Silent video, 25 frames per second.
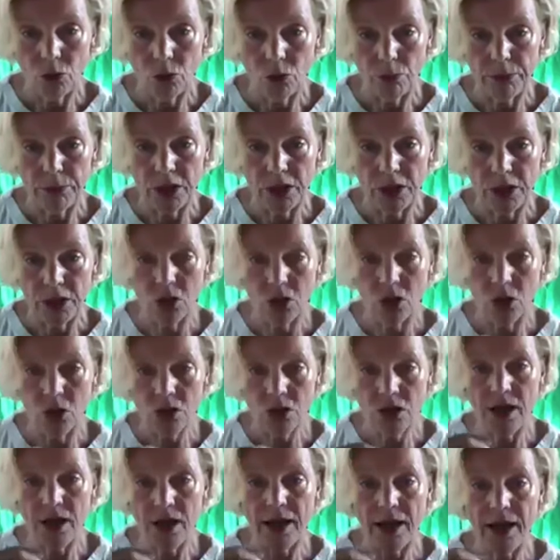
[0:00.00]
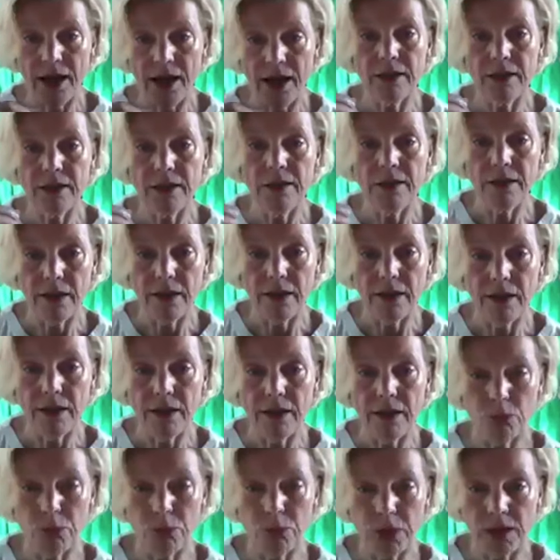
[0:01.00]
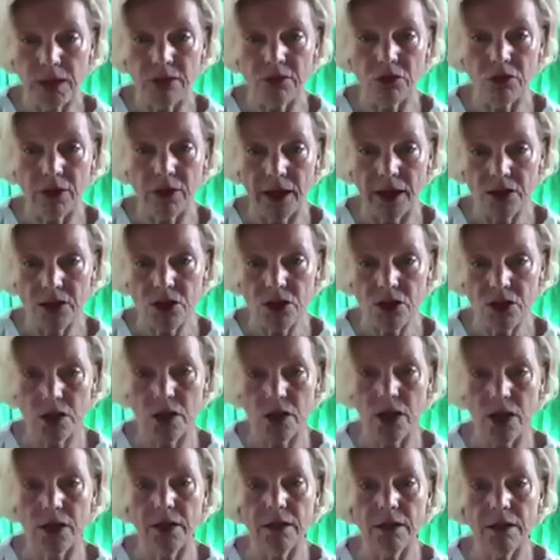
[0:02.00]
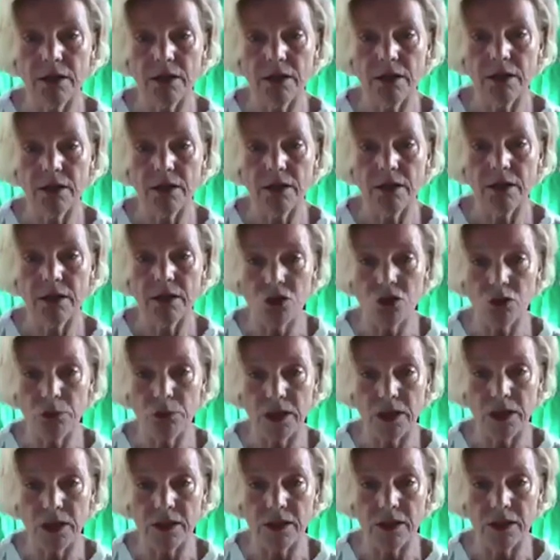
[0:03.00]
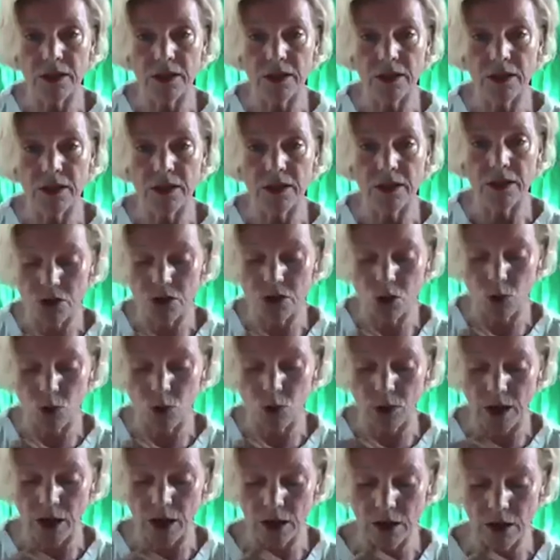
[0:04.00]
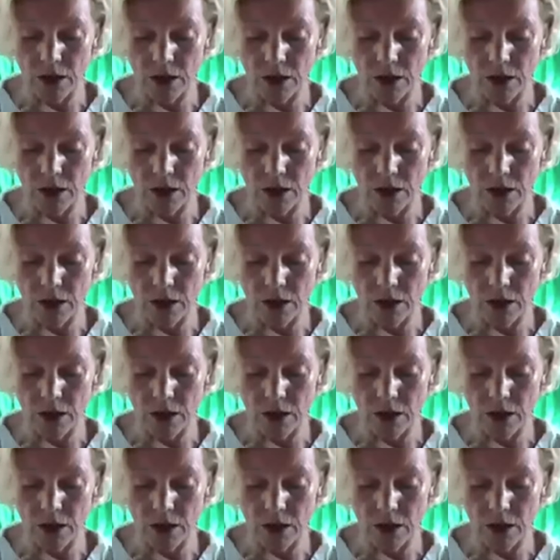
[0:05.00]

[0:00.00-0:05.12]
because that needs to be addressed and it needs to be expressed as well.